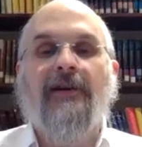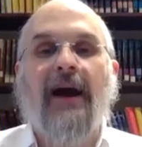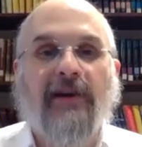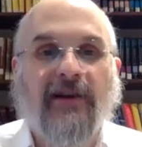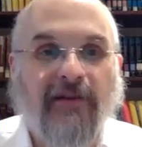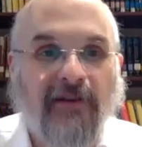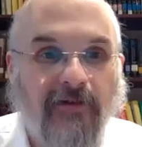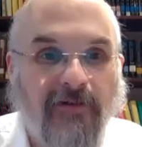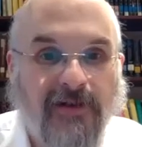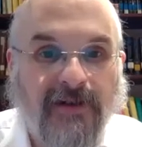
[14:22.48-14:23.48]
Now he
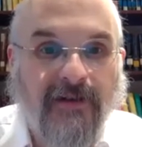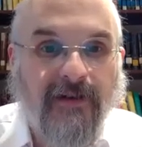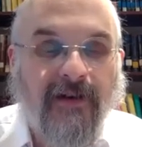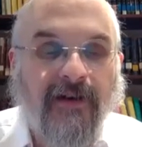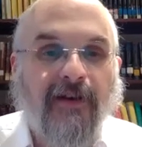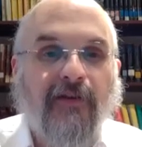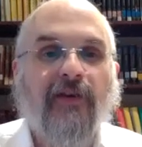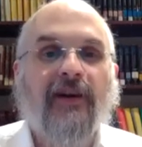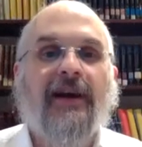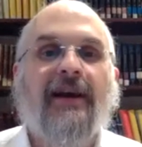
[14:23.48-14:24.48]
continues.
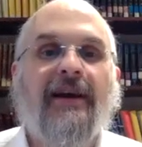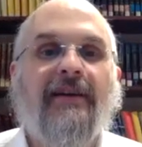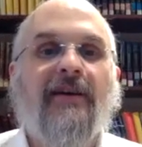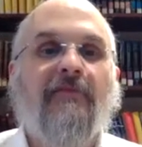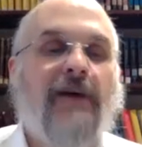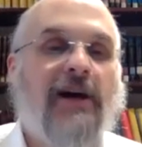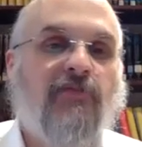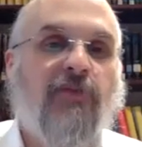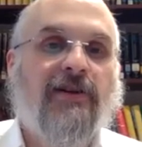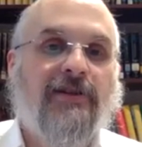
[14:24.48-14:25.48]
V'chein
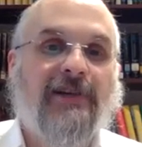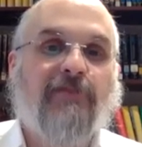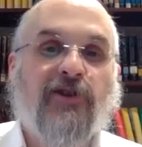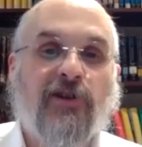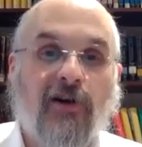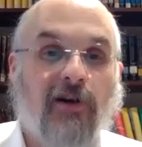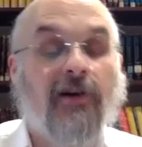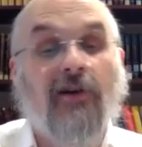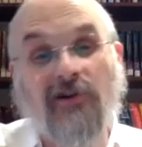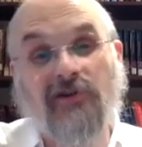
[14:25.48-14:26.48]
mash maktsas b'shalah.
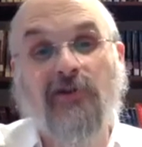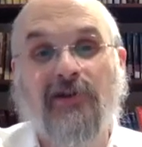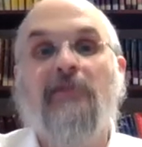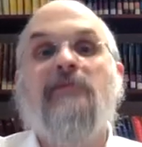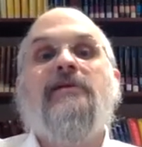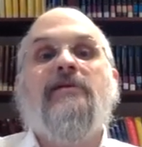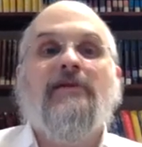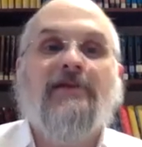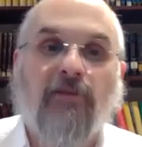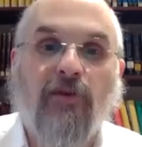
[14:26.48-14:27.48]
It also seems
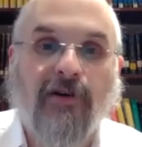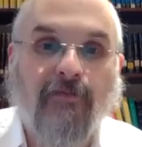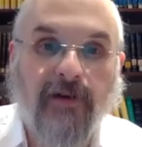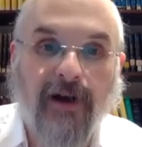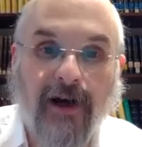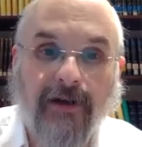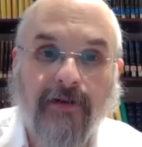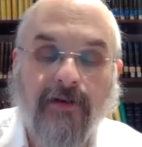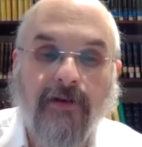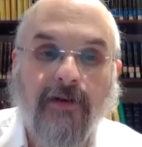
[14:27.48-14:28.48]
somewhat
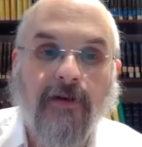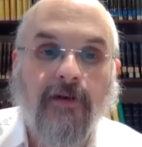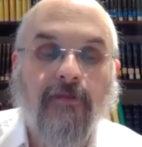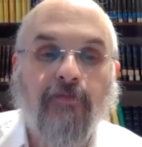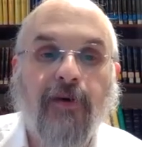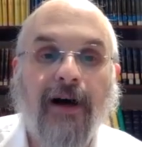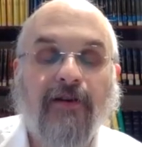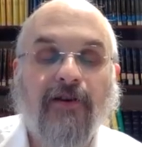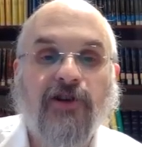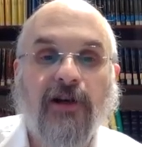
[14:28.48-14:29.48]
implied by
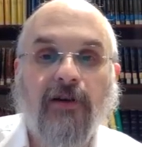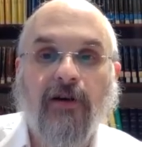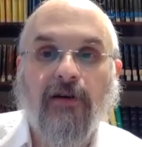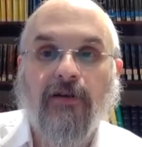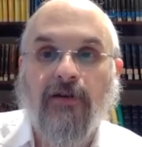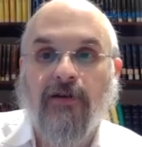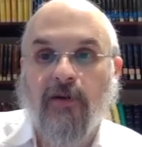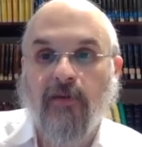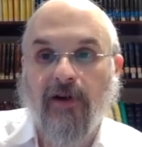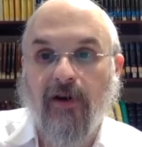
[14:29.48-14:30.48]
the Shalah.
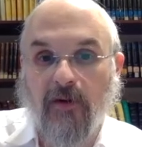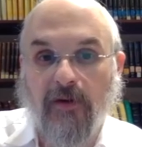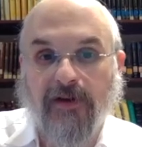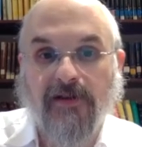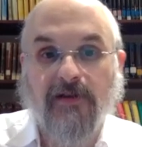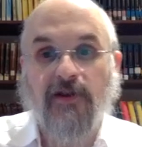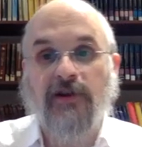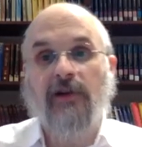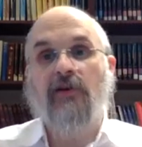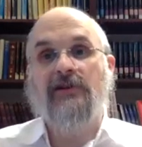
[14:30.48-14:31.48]
By Horowitz, the
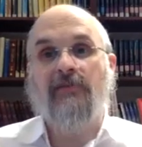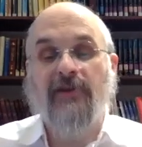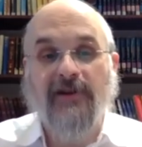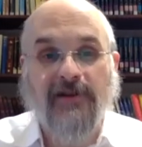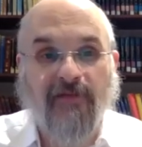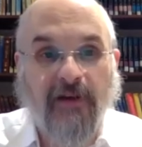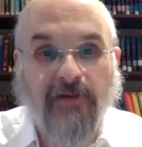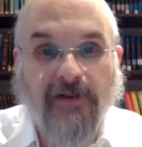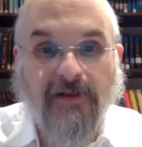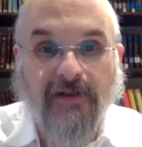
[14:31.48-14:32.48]
Shnei Luchas Abris, the
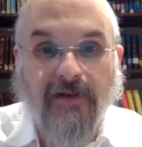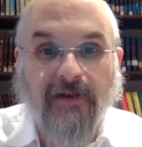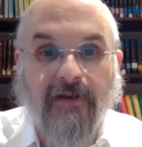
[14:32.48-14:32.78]
famous